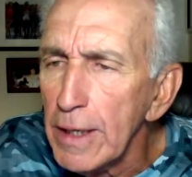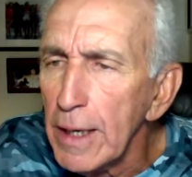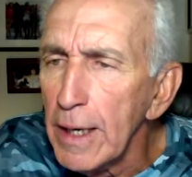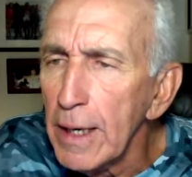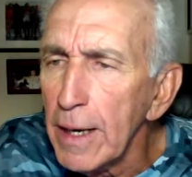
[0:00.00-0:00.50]

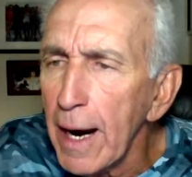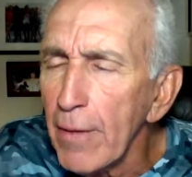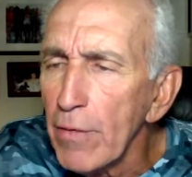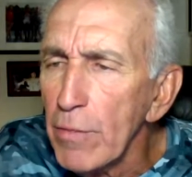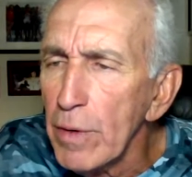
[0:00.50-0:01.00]
I
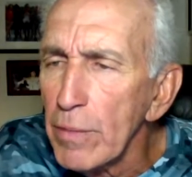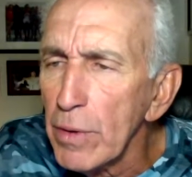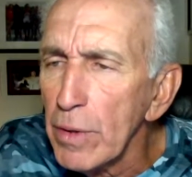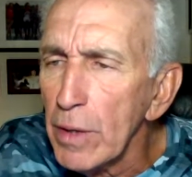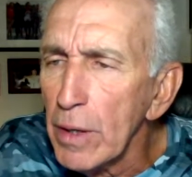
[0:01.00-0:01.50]

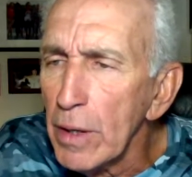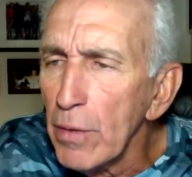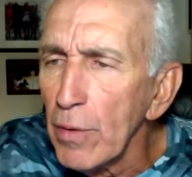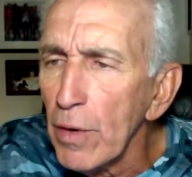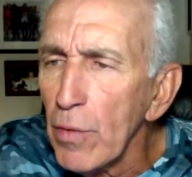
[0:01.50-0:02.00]
remember
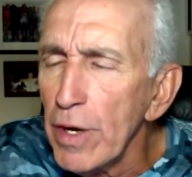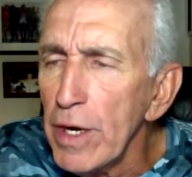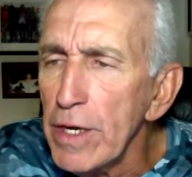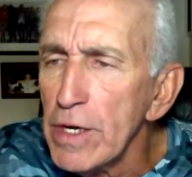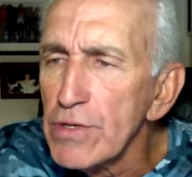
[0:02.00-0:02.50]
when I went there
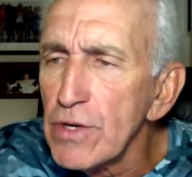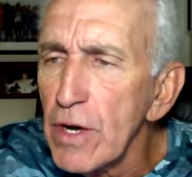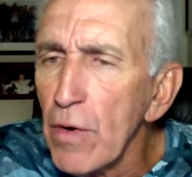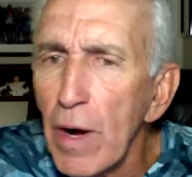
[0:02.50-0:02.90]
years ago,